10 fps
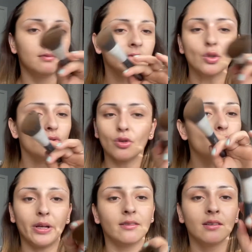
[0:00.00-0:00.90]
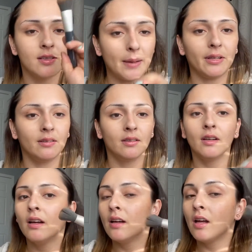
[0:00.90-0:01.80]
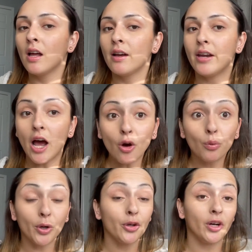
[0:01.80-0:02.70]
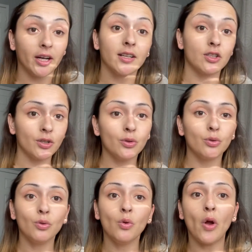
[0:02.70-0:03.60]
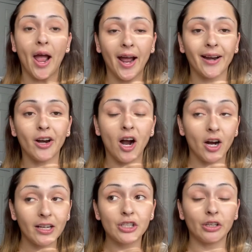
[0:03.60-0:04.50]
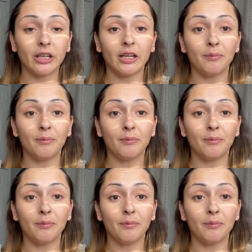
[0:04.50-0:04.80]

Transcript: Don't do it. Stop. Now what you're gonna do, actually,